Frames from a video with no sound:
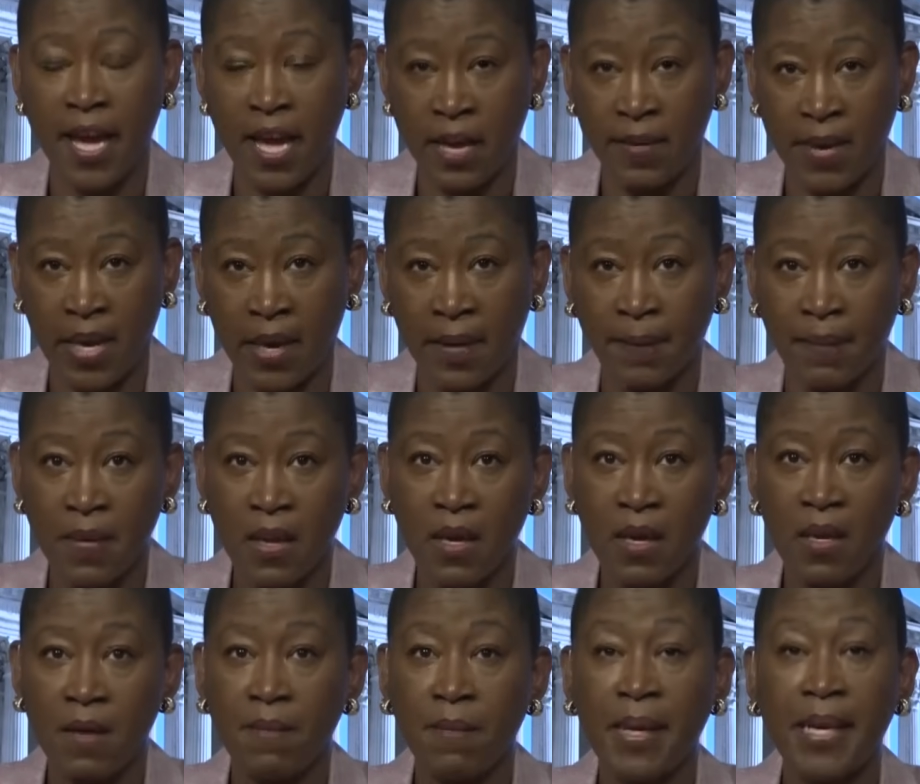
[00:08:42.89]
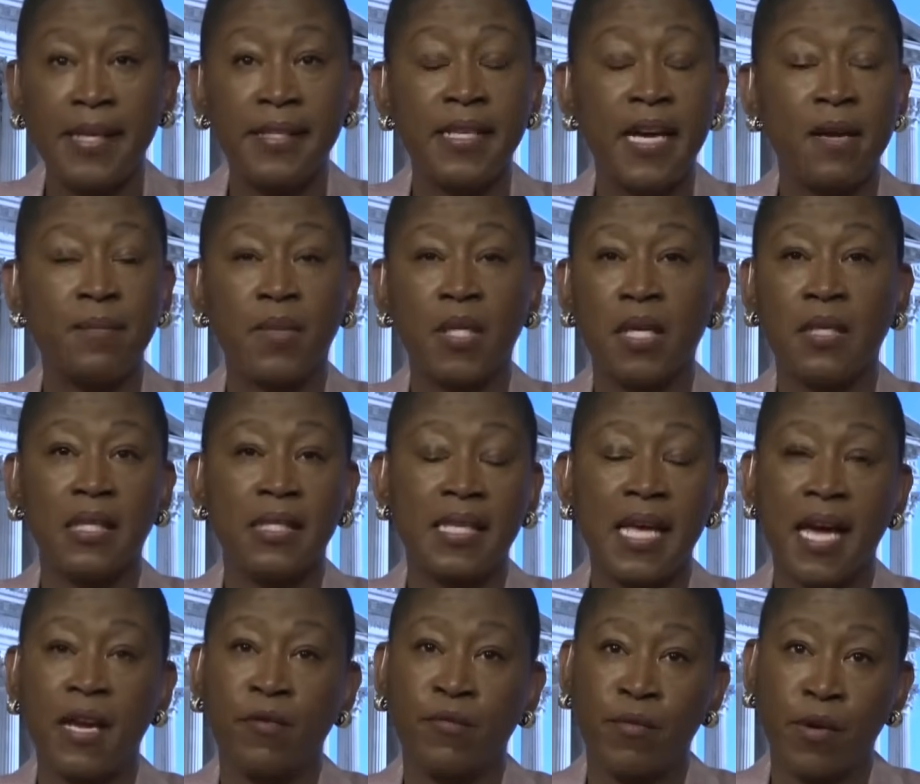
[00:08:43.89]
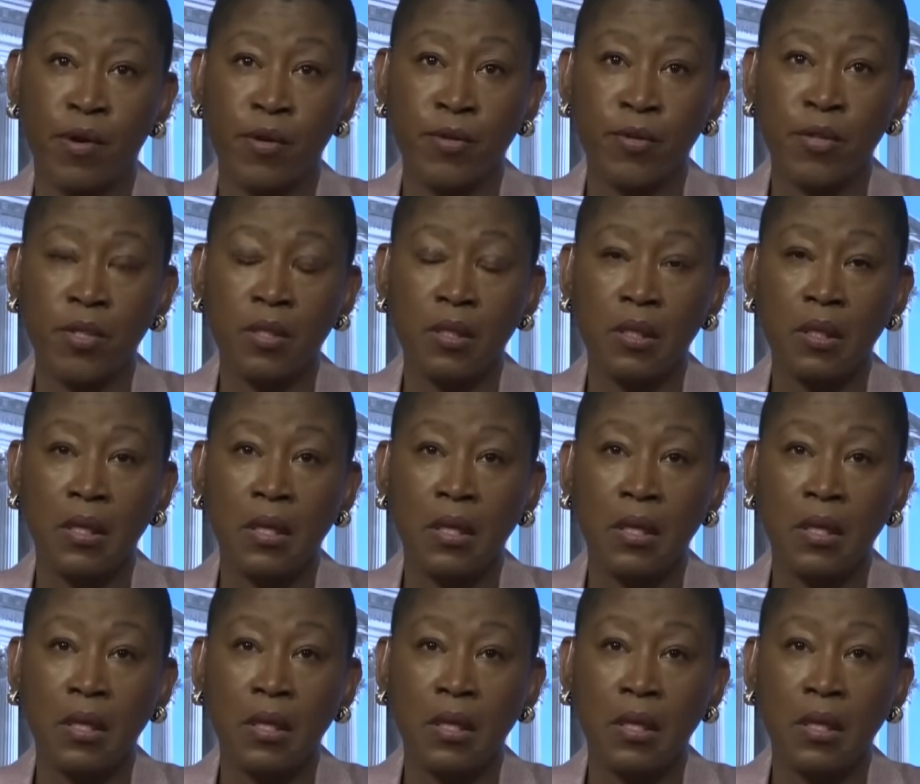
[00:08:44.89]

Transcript: Amy, being dumped on the side of roads.